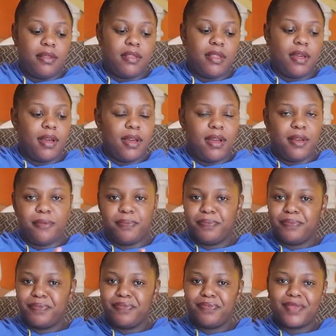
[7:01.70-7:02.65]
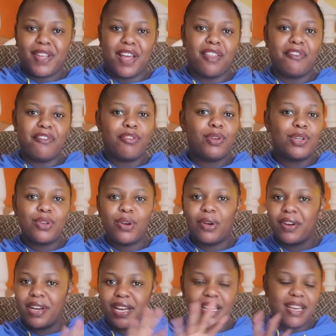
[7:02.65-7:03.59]
the fluid
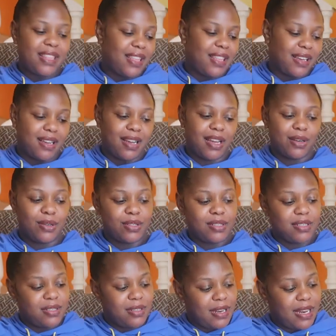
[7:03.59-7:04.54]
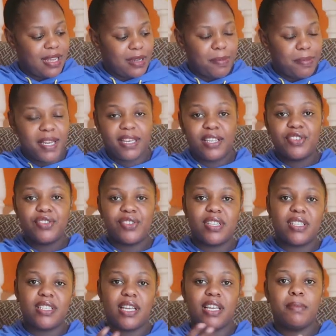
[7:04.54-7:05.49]
or anything cannot like
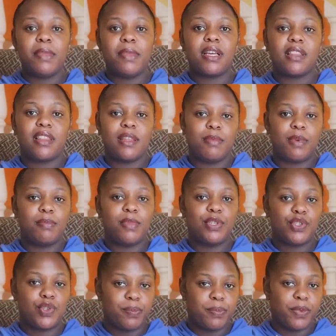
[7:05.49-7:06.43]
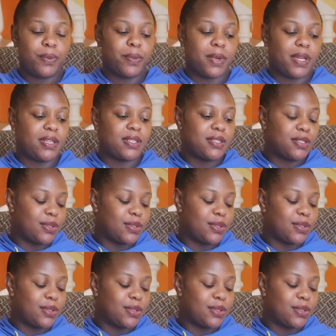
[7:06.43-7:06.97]
penetrate and make the baby to be wet.